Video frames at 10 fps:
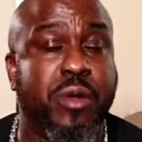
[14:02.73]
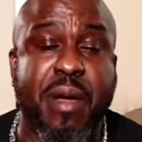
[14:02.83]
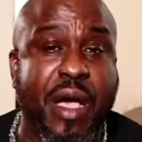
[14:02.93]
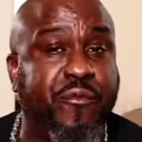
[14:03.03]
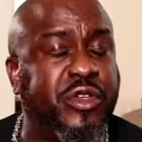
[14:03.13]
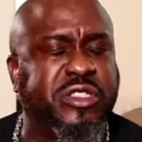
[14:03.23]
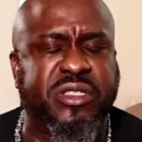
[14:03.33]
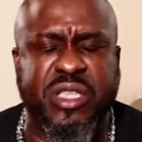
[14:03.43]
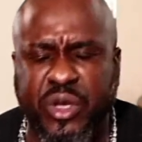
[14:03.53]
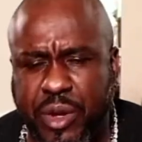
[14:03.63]
of mouth is
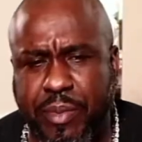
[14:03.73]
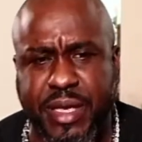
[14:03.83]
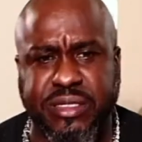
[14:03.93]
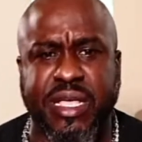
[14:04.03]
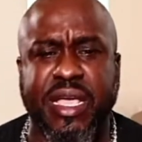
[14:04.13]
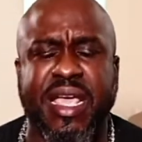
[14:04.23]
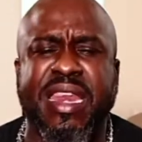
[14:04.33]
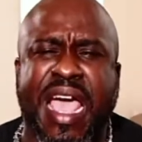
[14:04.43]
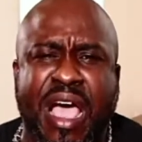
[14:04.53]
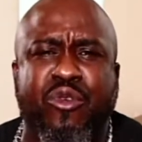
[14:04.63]
still the best thing.
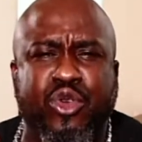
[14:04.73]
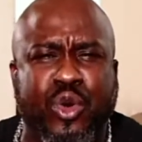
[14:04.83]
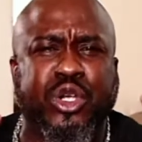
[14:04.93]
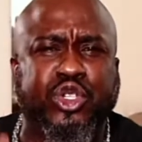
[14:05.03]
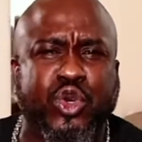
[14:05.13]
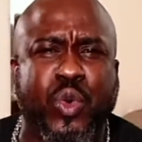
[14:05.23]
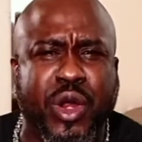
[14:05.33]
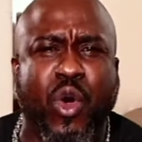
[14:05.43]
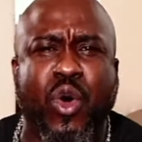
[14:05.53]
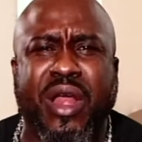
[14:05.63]
And now you can do
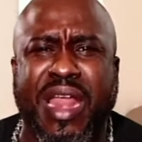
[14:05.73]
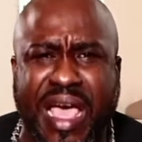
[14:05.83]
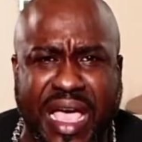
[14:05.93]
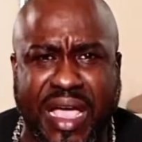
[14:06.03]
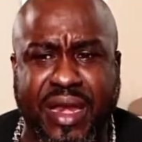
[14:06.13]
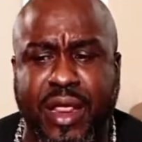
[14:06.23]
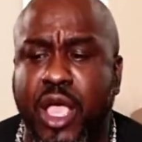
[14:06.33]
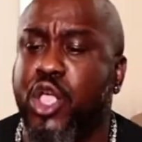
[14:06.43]
it online.